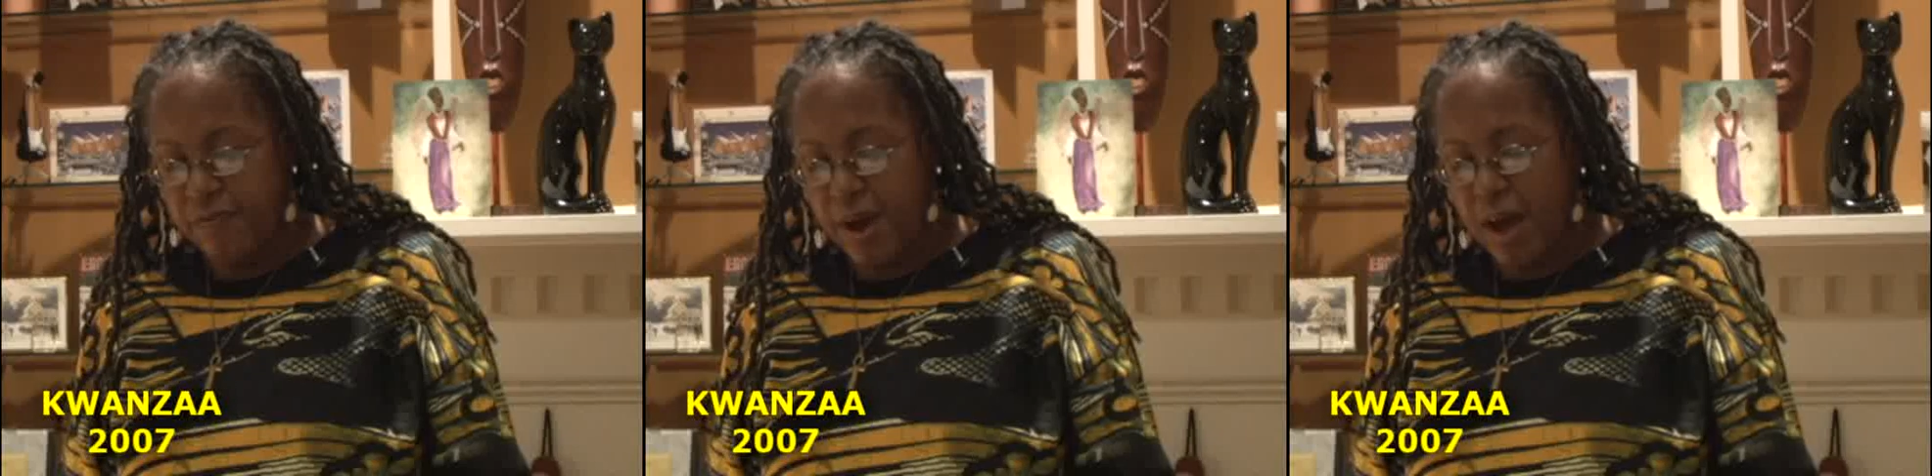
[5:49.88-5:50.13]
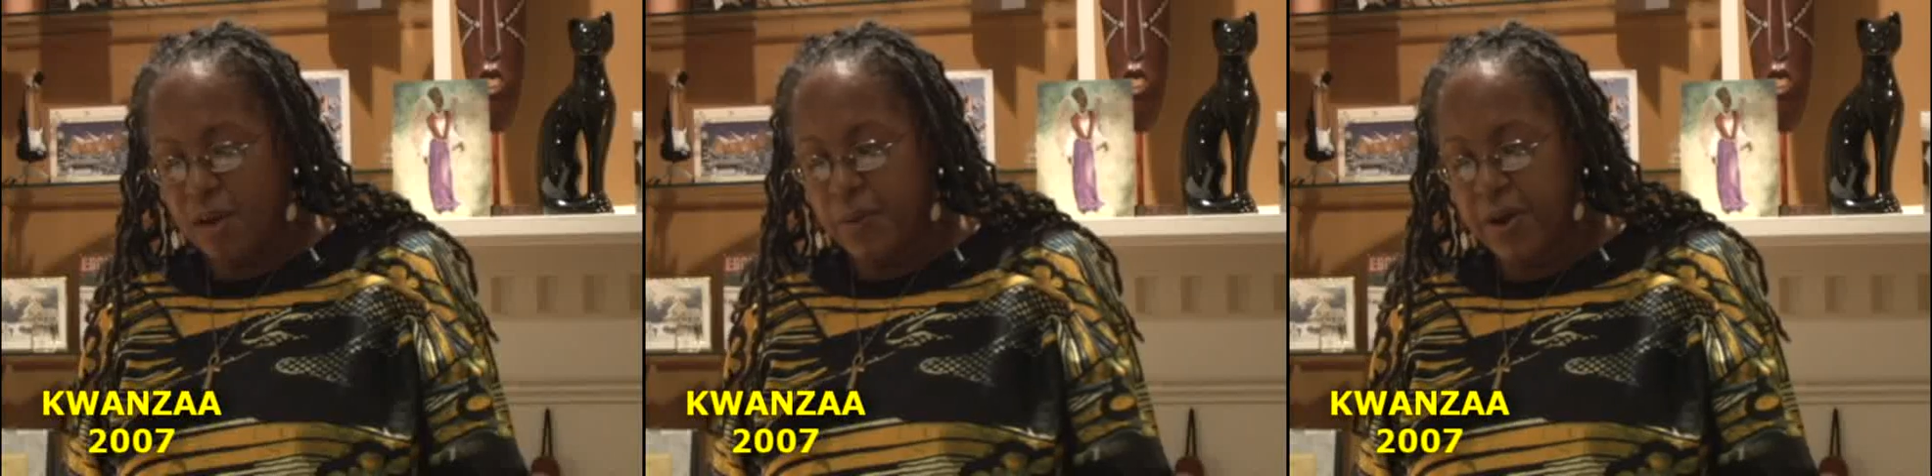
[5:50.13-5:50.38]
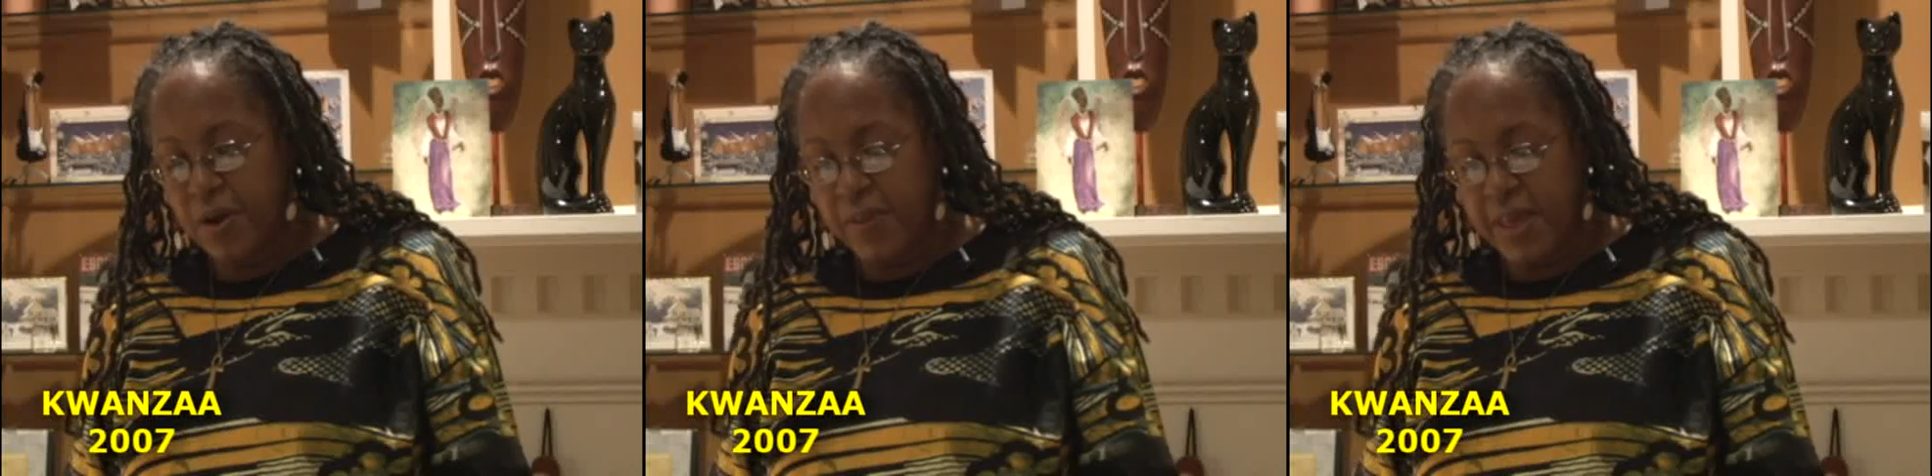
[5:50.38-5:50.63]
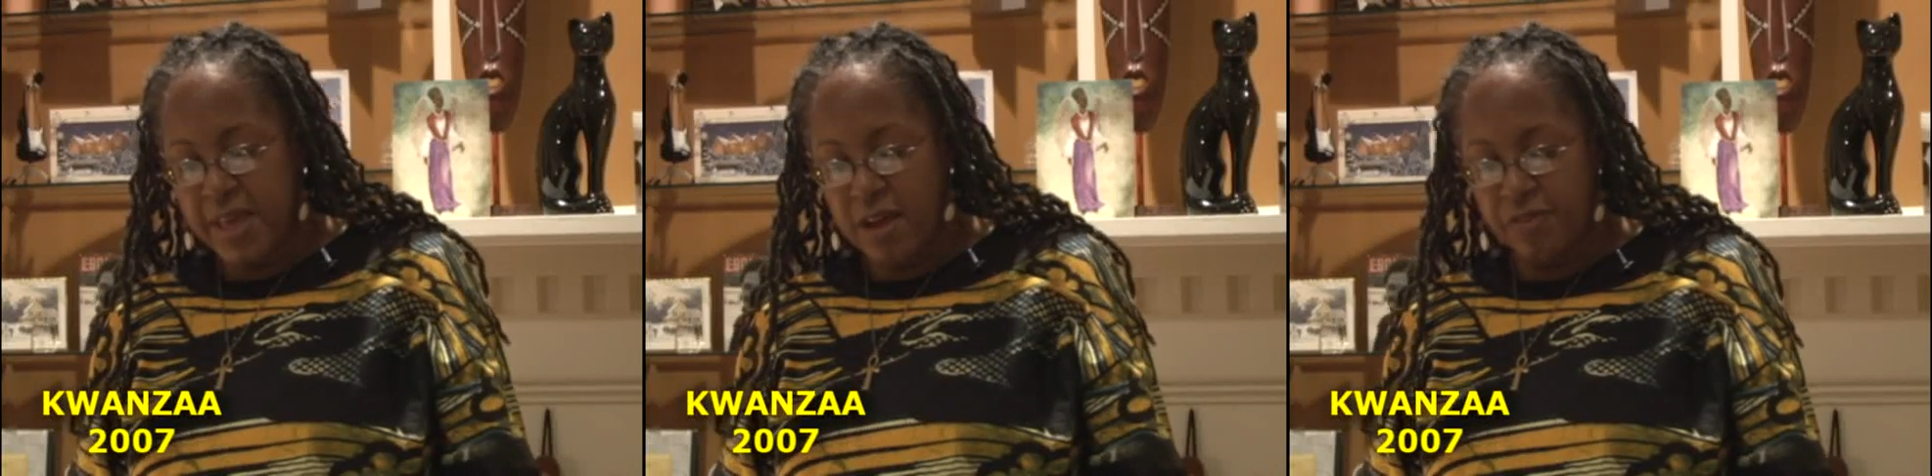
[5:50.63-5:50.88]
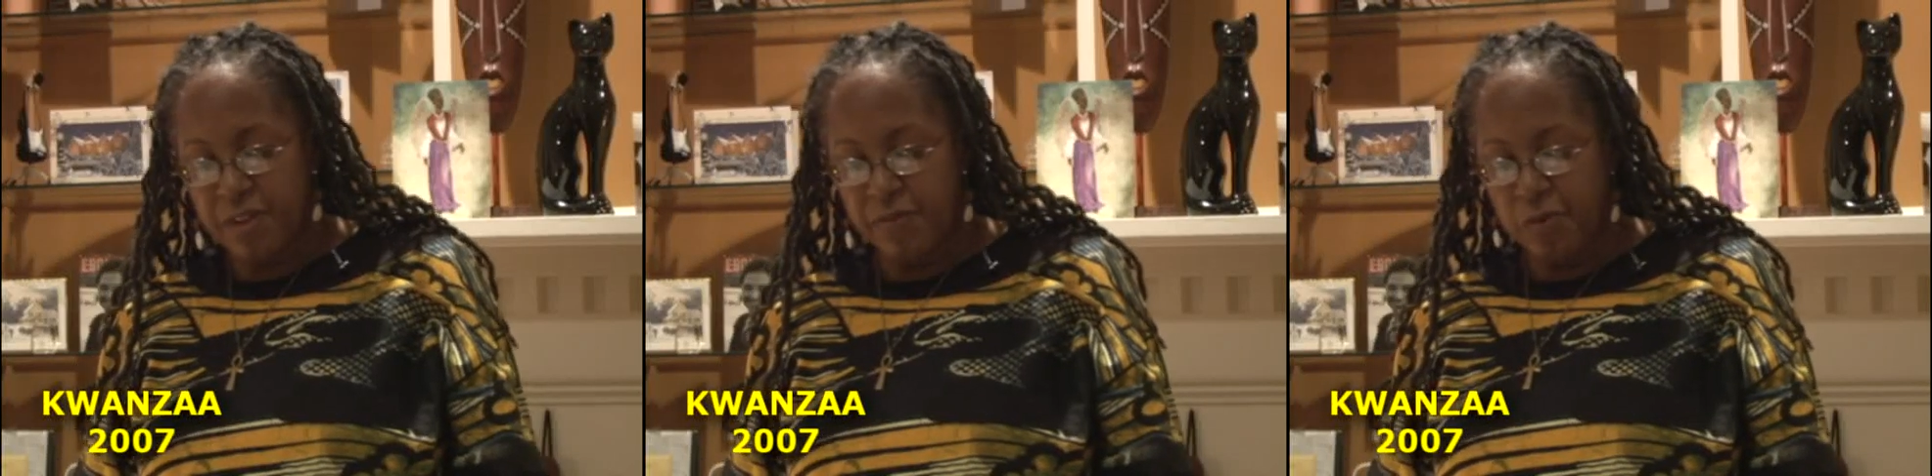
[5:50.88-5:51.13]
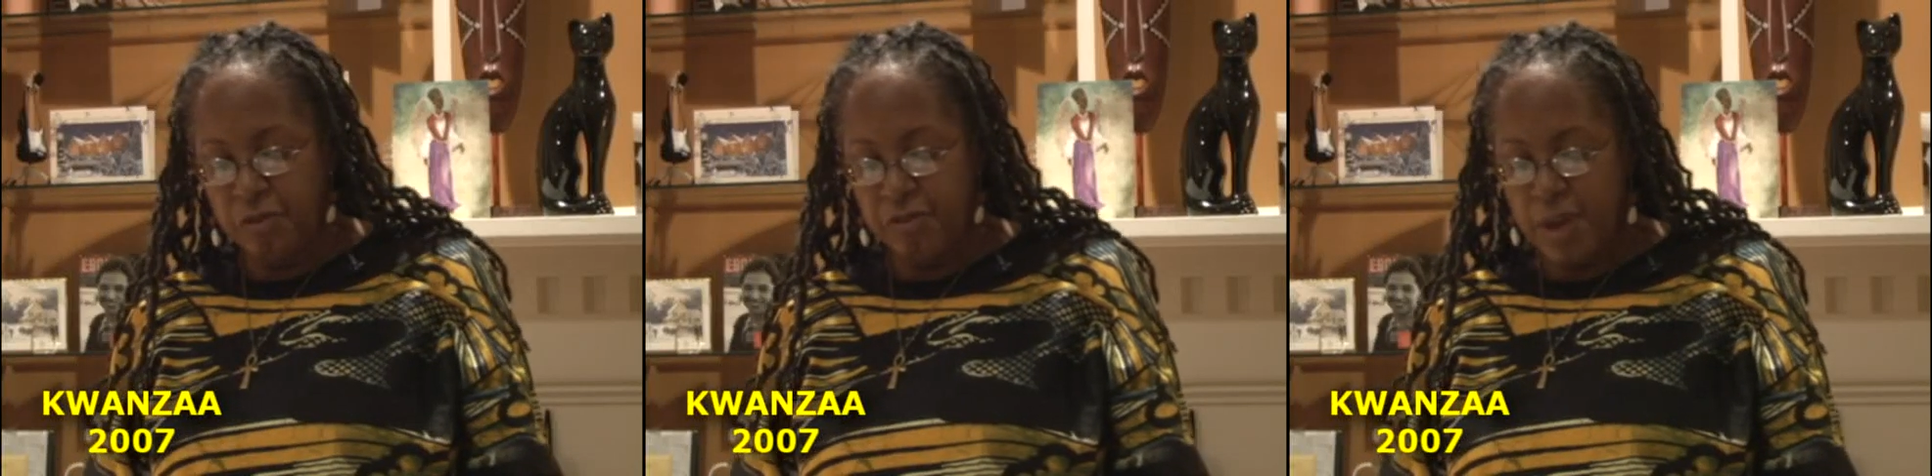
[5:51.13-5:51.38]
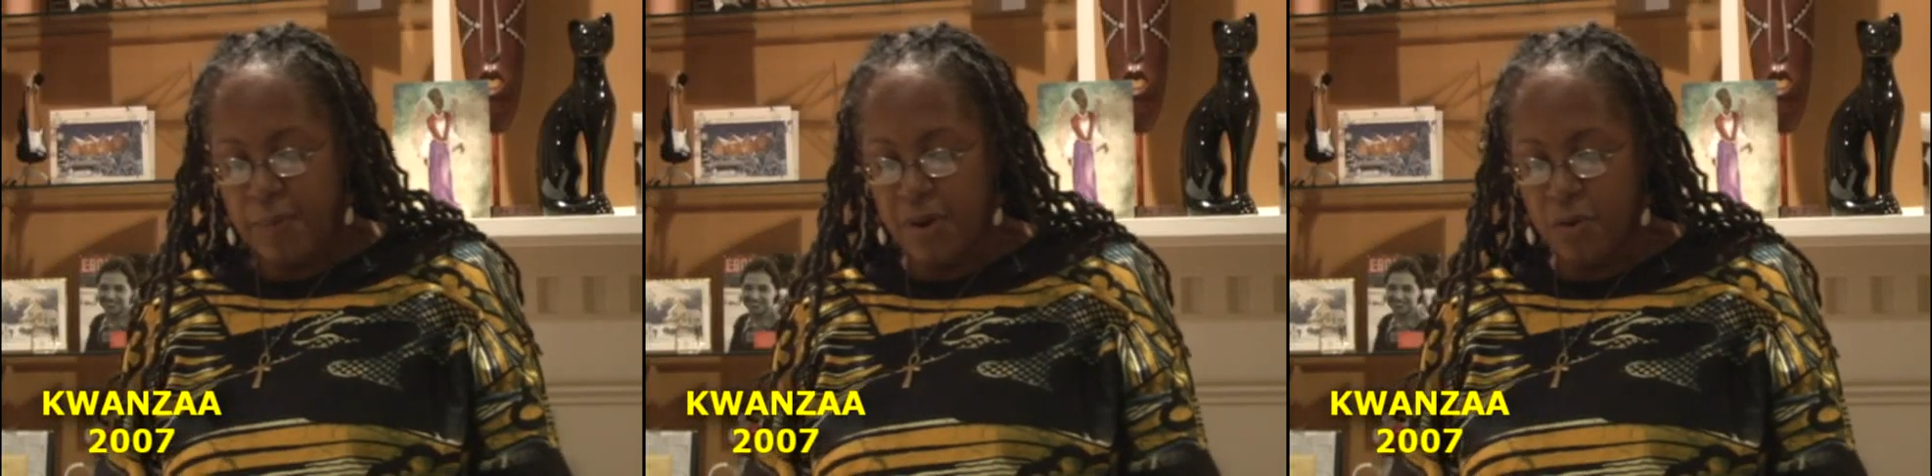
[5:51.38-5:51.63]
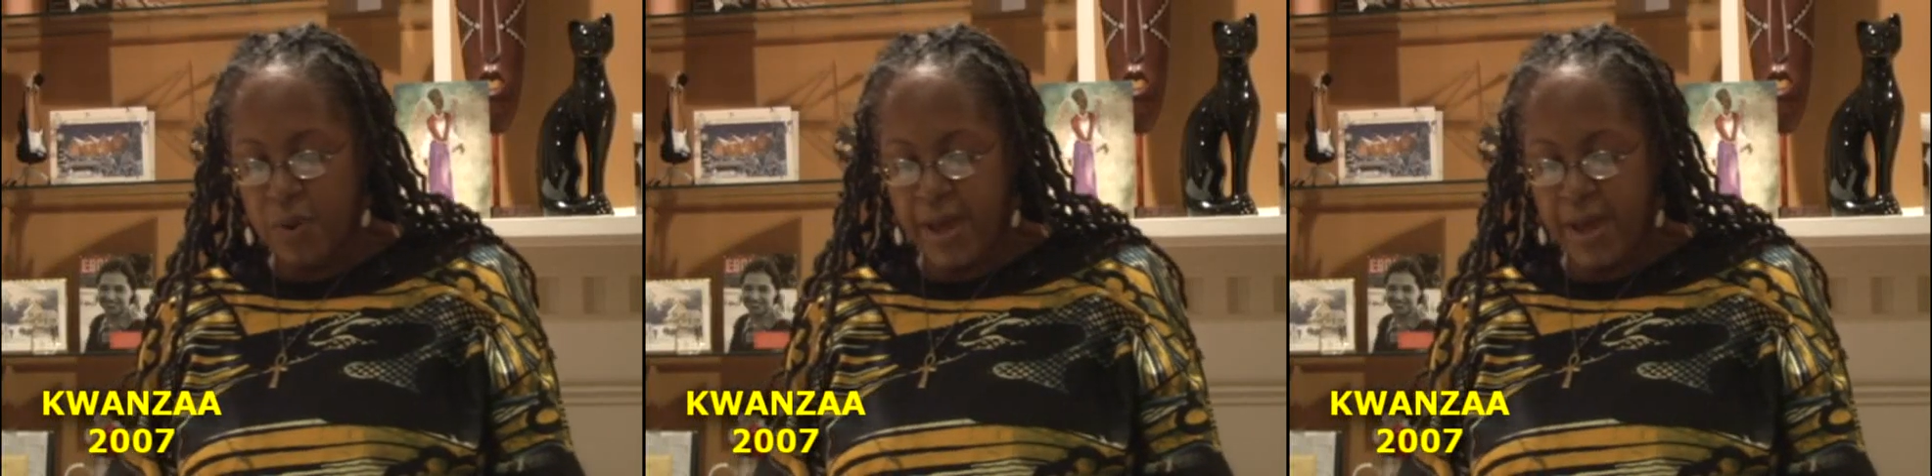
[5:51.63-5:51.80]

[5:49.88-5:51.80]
following on the heels of Ujima,